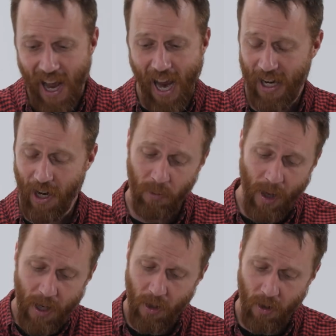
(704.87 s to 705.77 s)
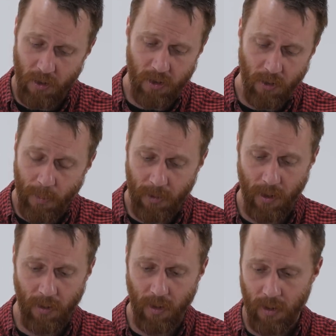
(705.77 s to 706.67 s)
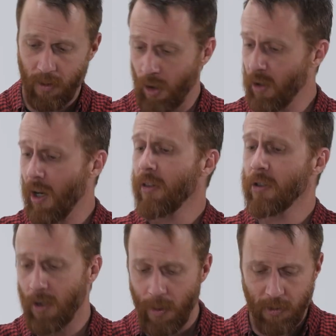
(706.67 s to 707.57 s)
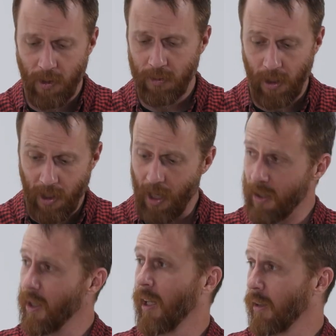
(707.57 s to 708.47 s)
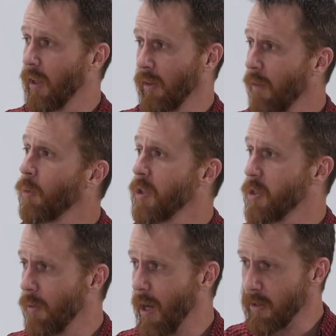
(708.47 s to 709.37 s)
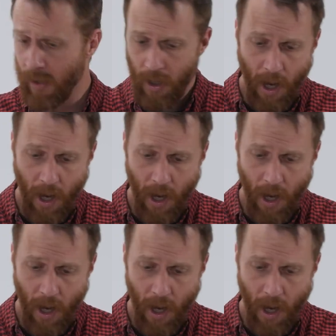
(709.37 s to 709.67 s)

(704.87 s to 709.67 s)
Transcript: And I read her script and her other scripts, and I was like, I love the way she writes.